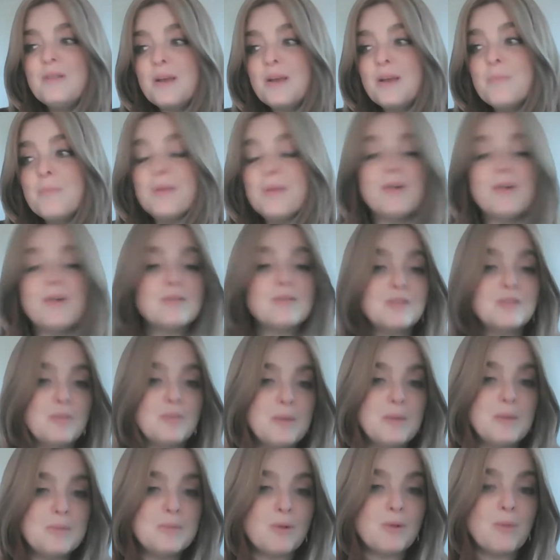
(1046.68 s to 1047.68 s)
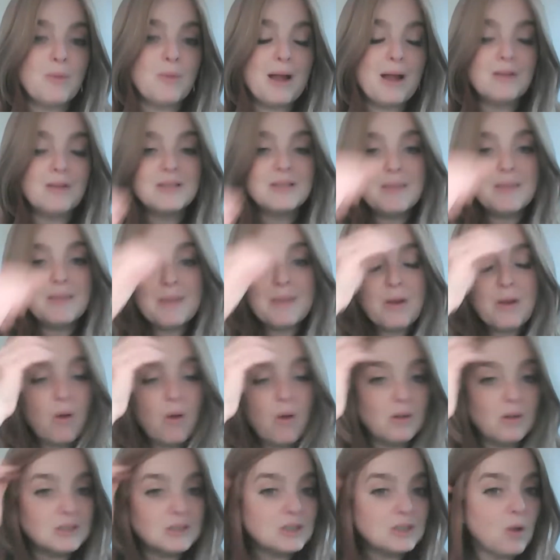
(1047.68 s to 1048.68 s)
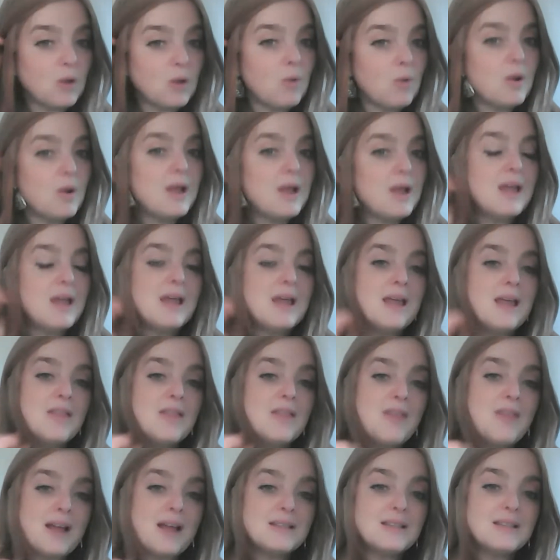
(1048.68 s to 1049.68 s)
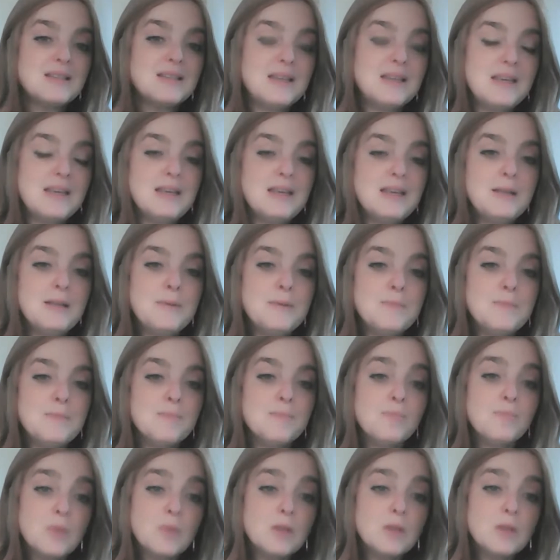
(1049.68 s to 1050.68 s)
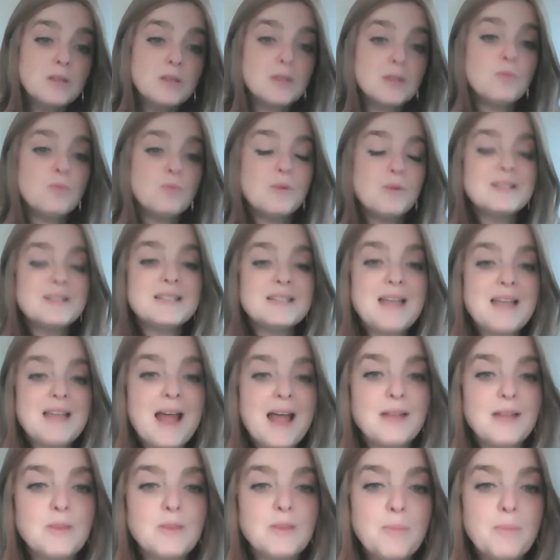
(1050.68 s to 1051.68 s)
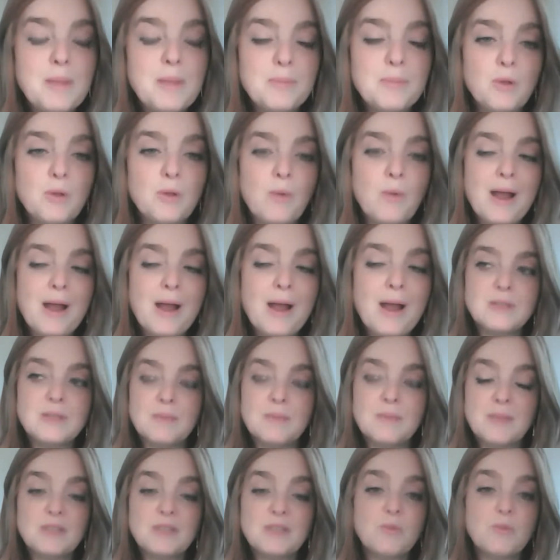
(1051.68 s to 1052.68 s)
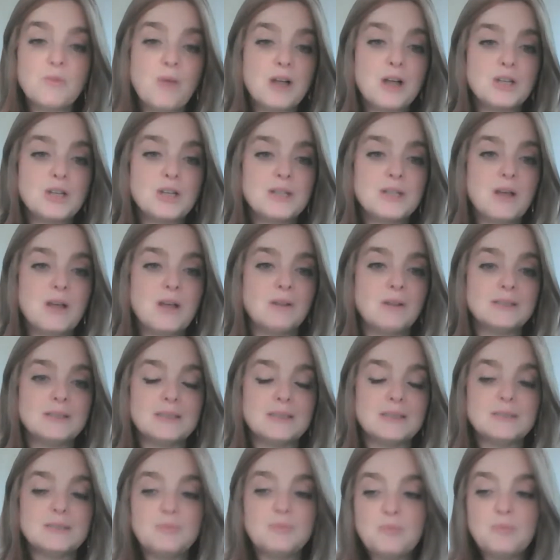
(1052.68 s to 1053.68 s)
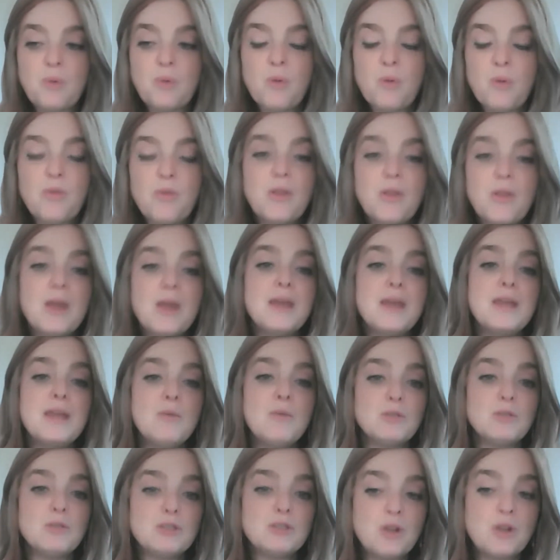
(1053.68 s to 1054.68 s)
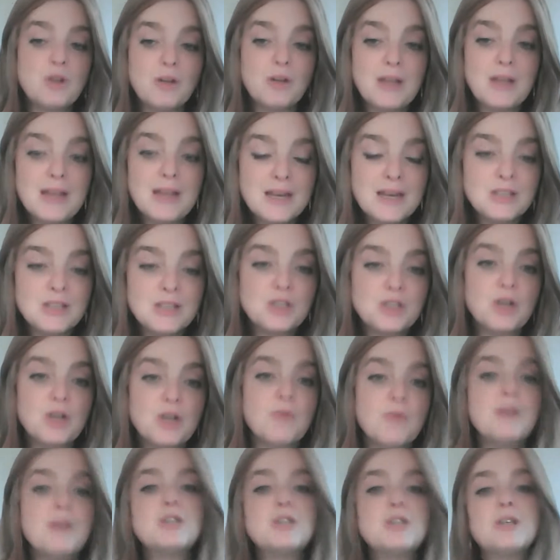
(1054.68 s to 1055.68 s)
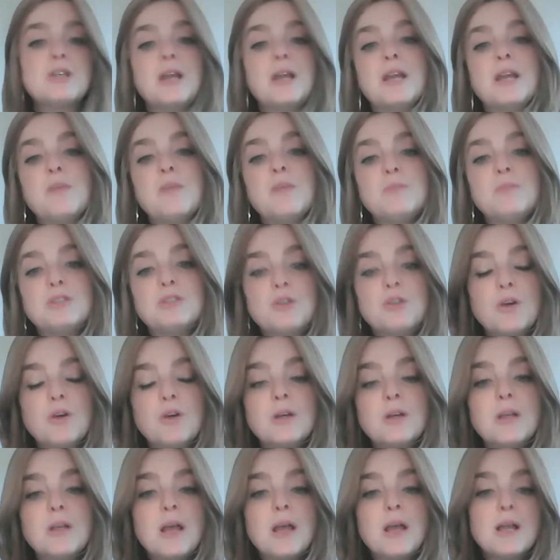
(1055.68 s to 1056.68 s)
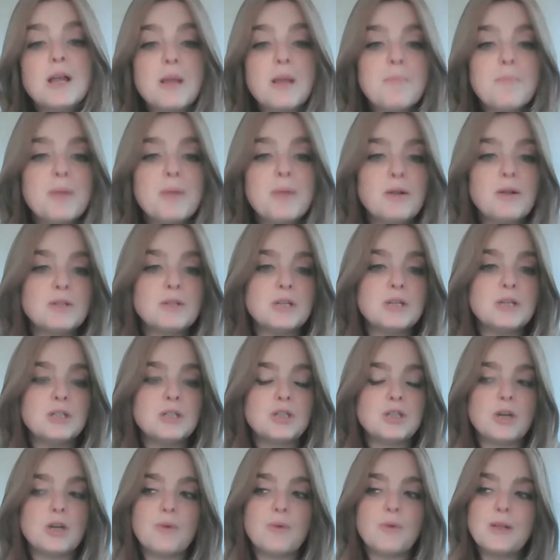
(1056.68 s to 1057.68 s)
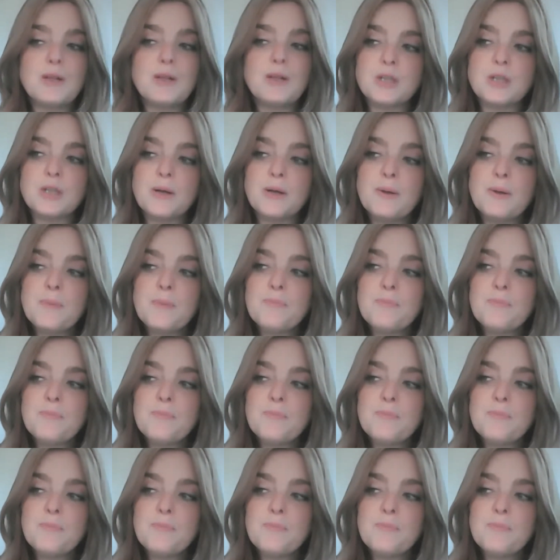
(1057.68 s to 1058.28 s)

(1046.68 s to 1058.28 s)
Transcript: compared to the people around him, and also that he did withstand the people around him. That's what Rashi tells us. Both he was good in his generation and he was good compared to his generation.